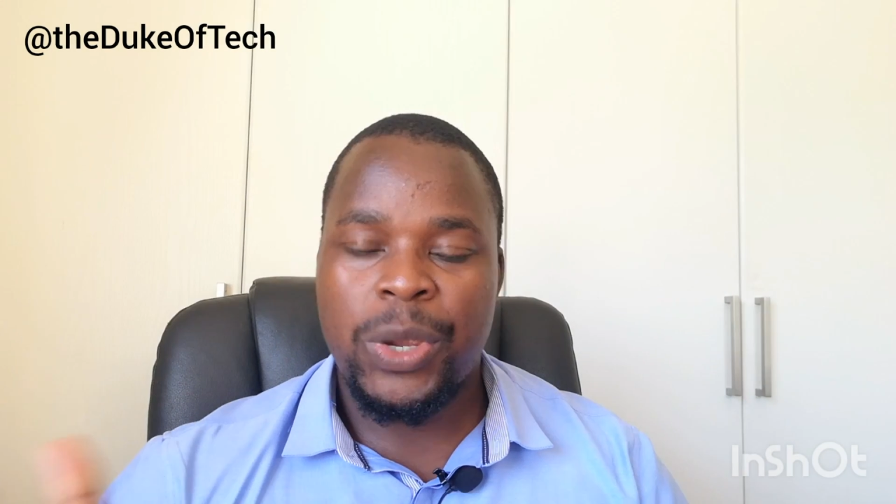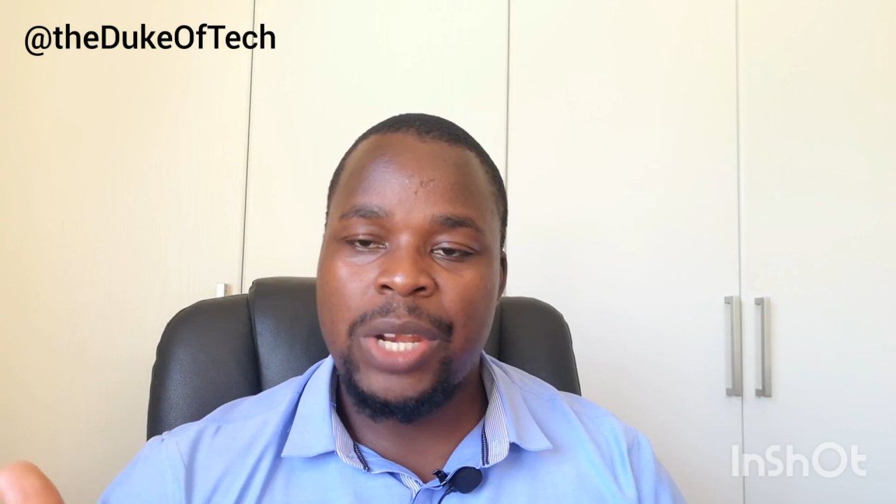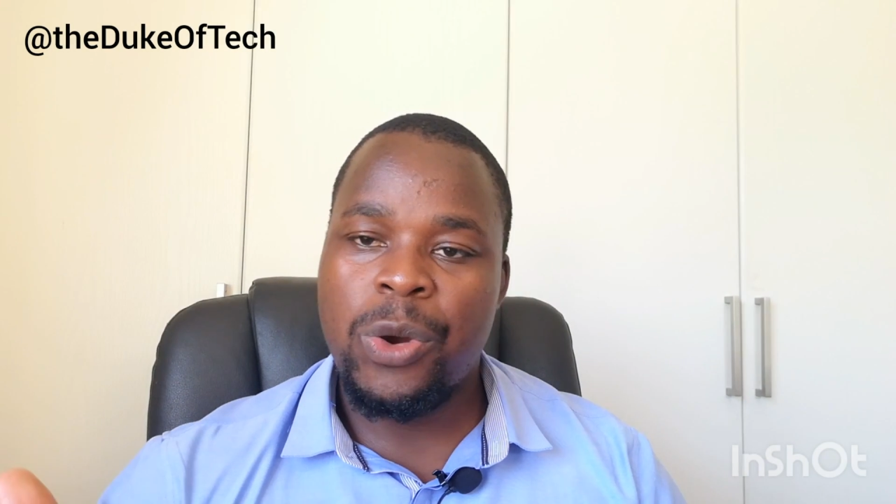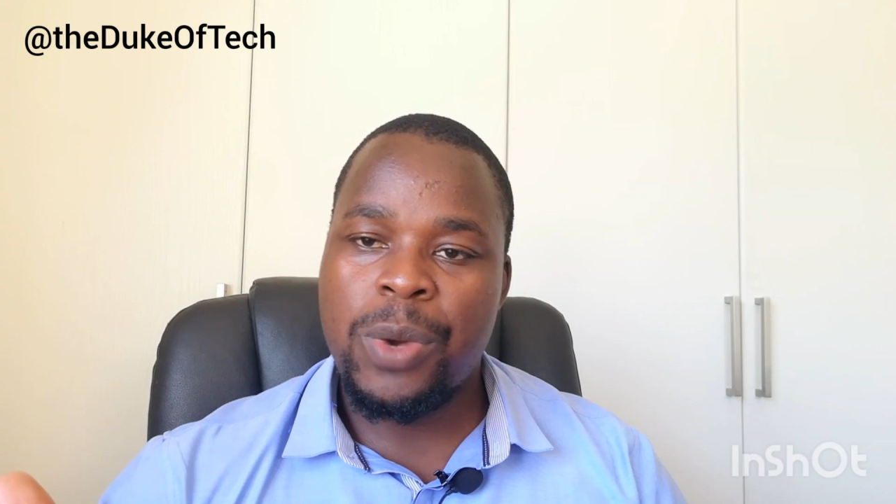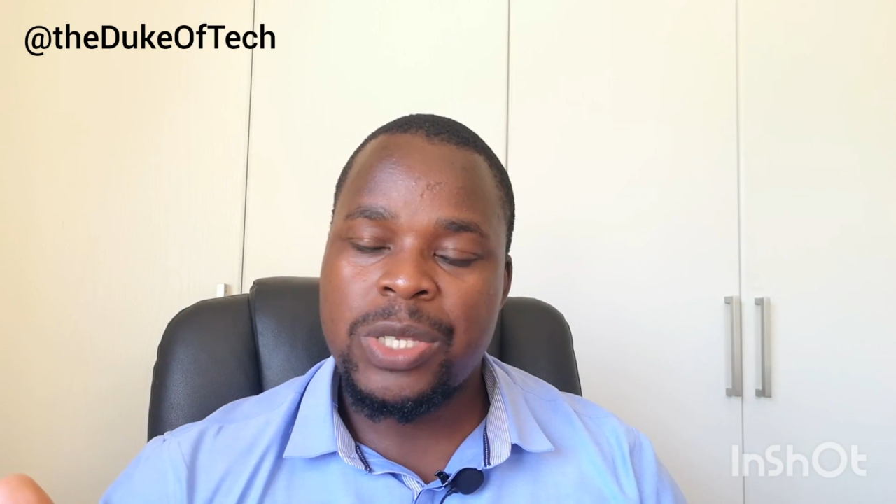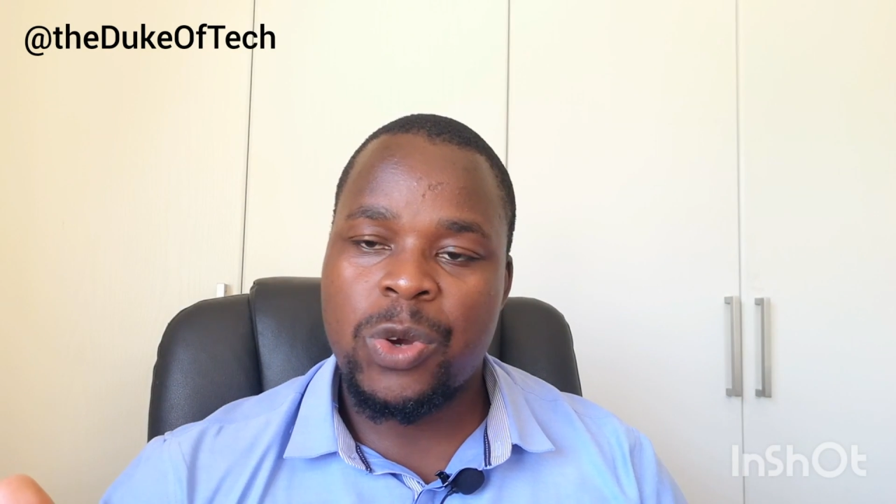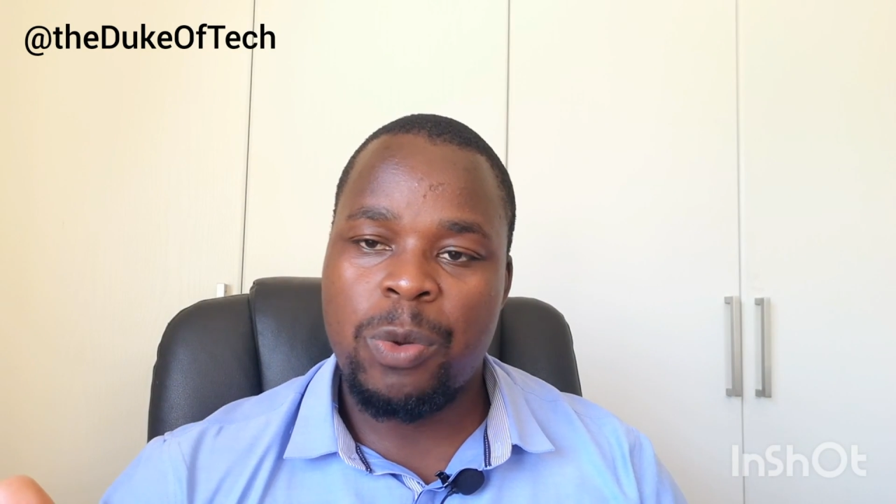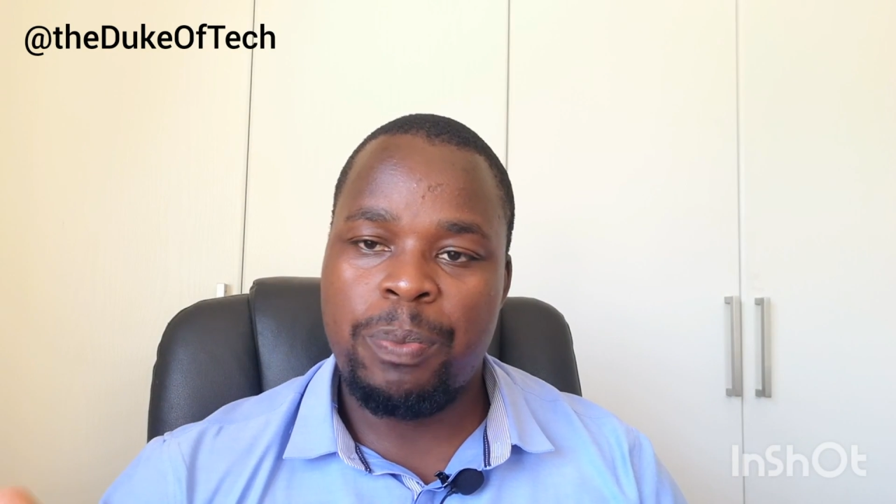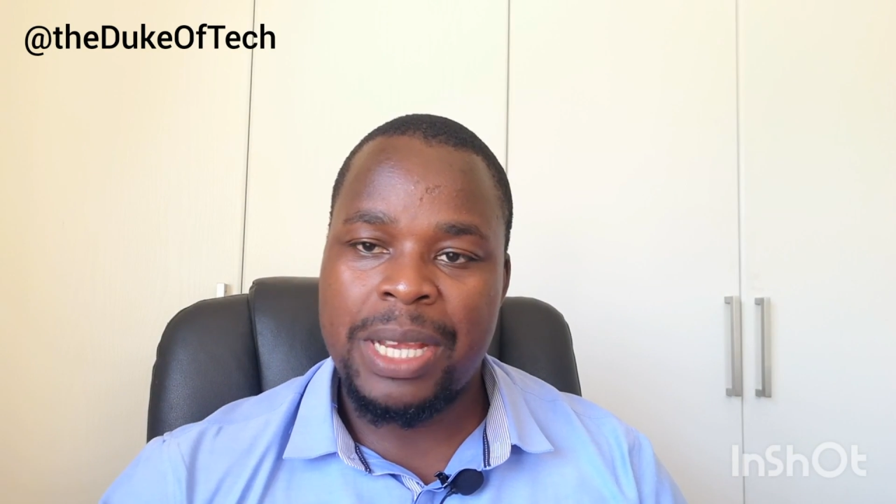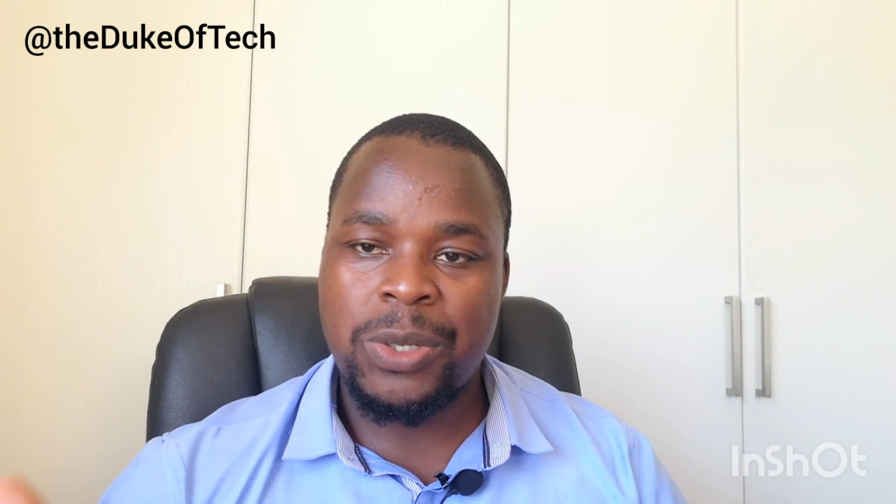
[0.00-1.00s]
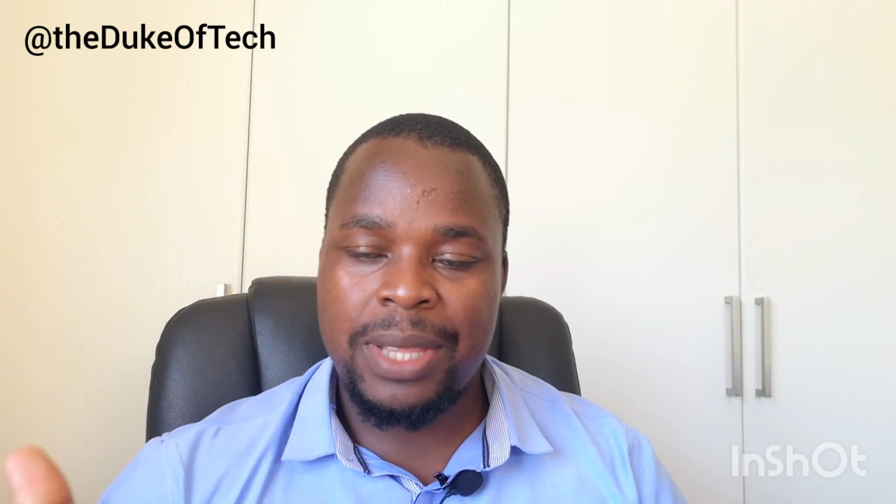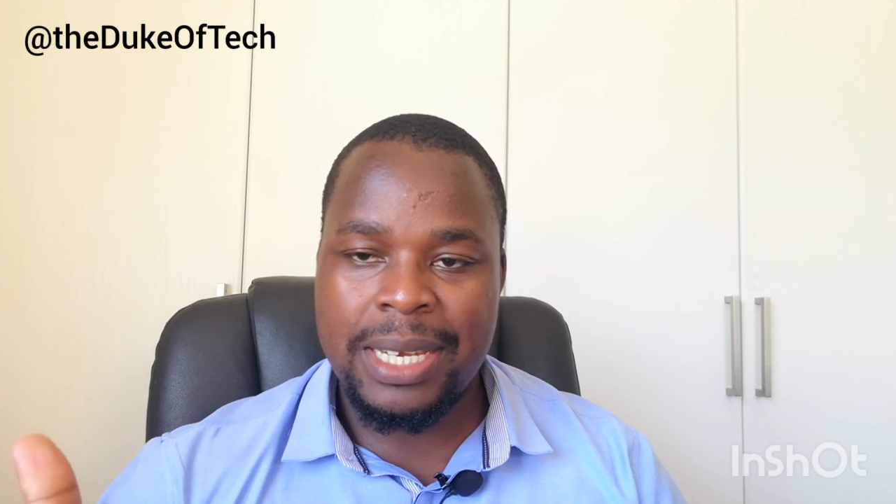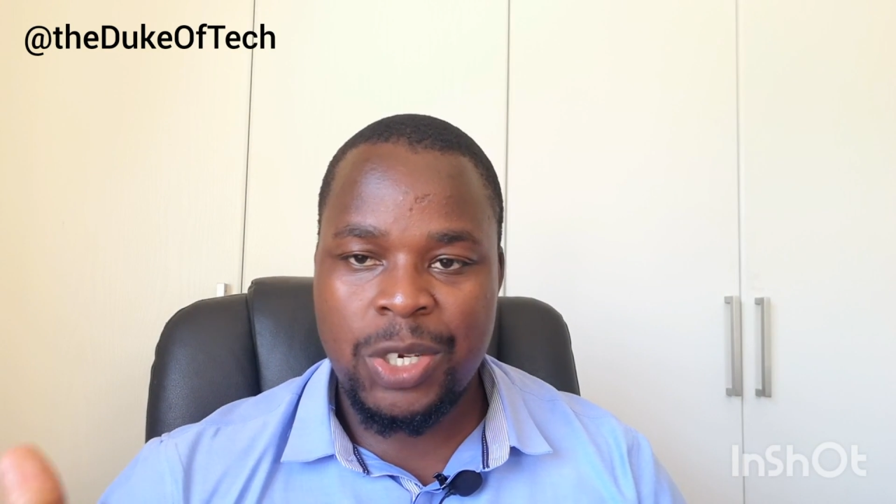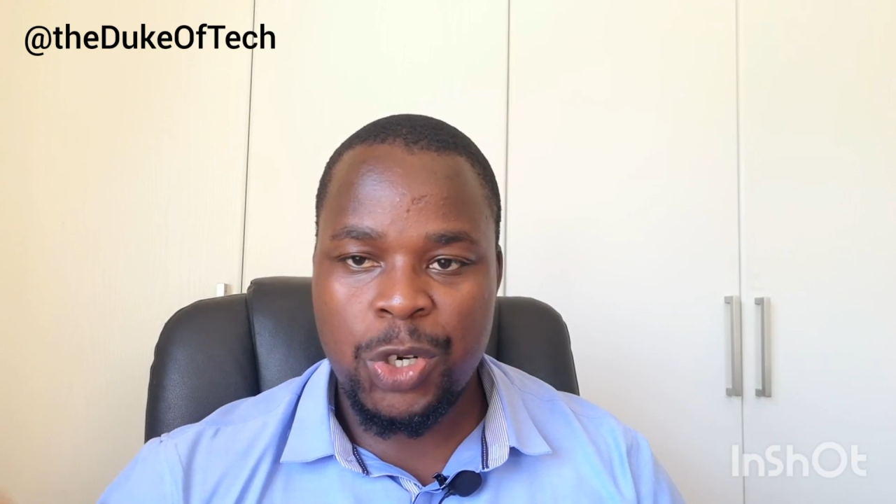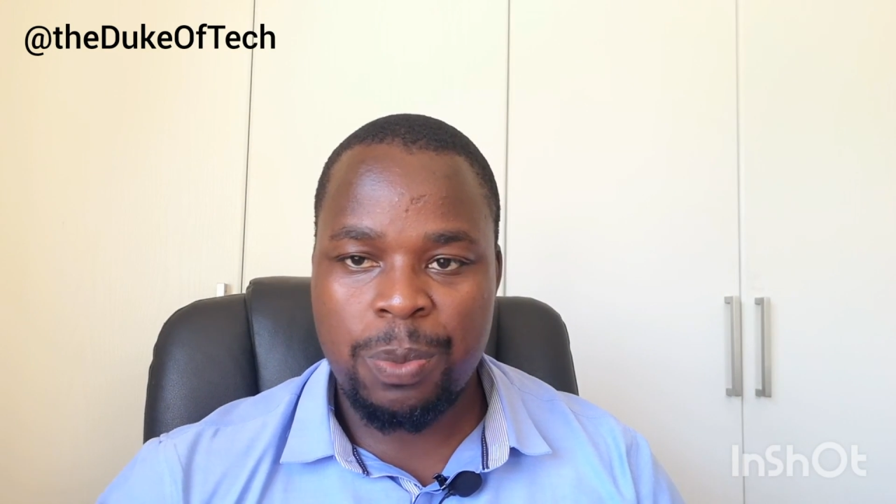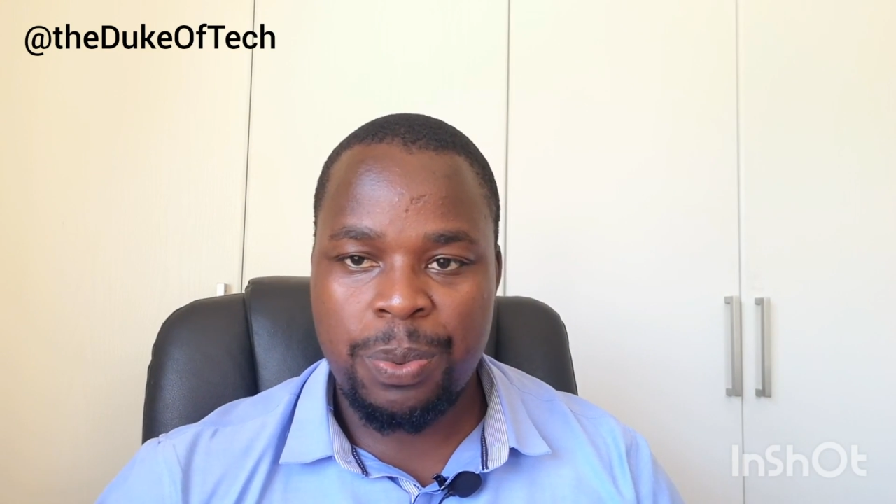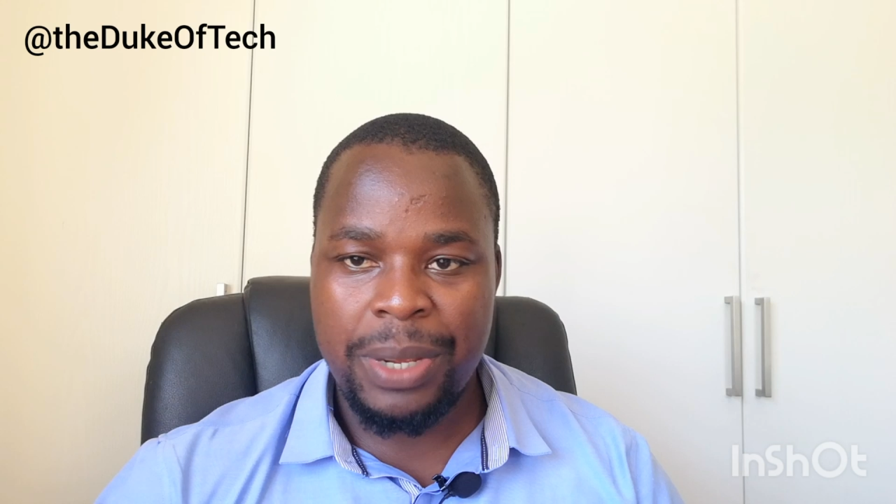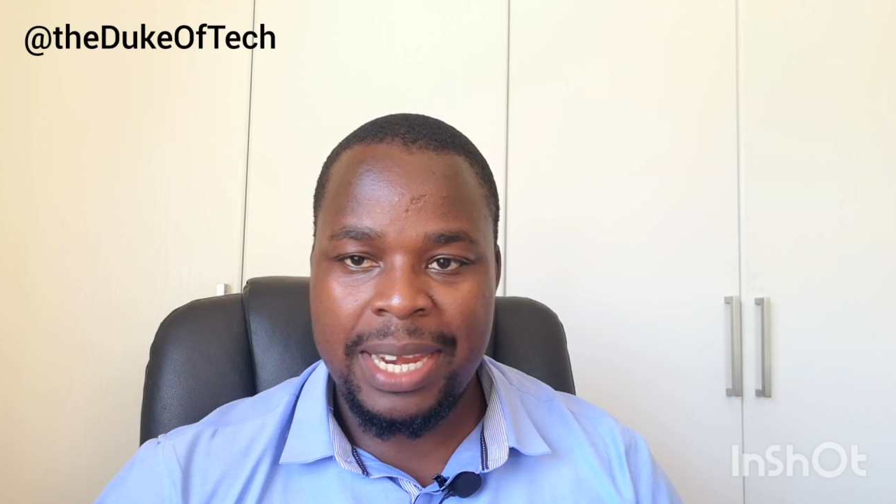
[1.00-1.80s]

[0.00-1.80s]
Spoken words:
you can always go back to that shop